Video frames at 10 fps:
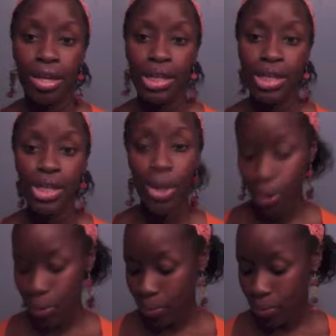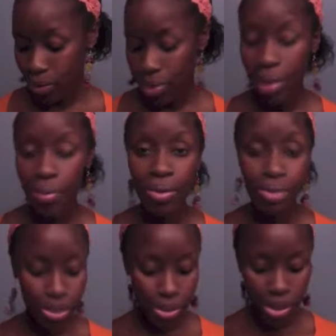So remember I
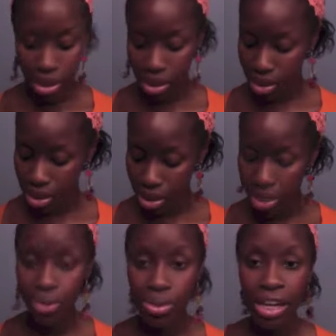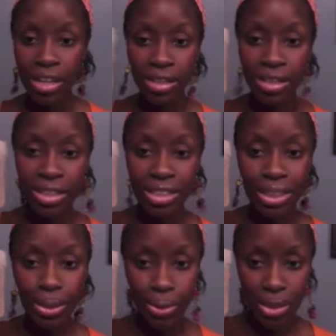was using Eco Styler?
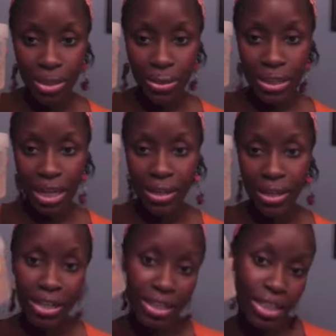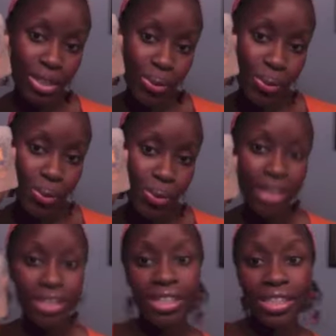Still use Eco Styler. I think it's cool.
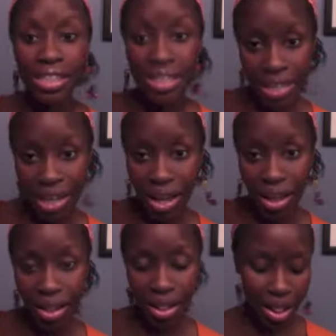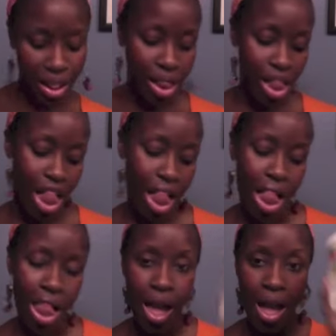I think it's a good gel.
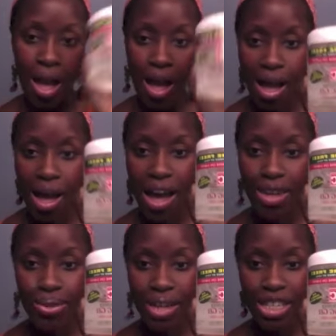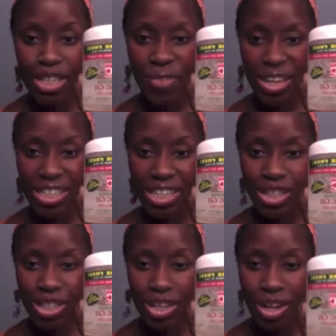I use Icy
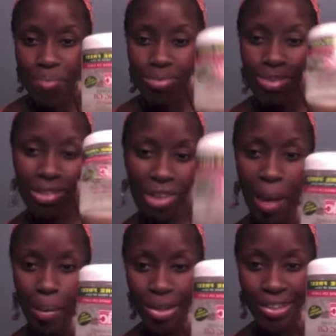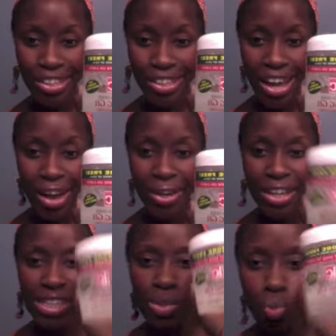Fantasia predominantly now.
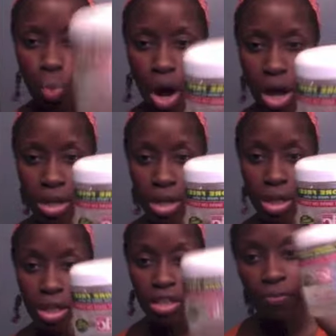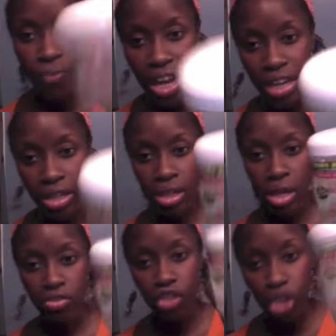It has won the fight
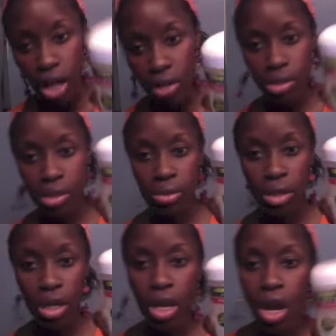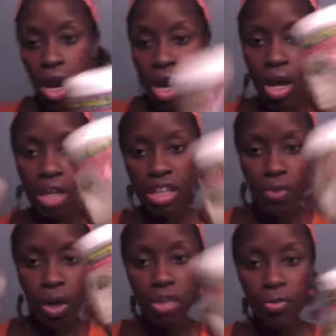of gels, okay? They
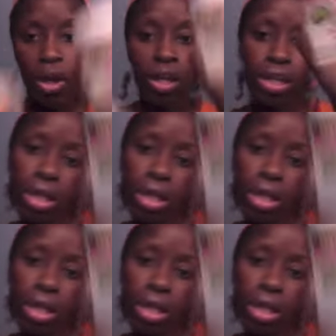fought.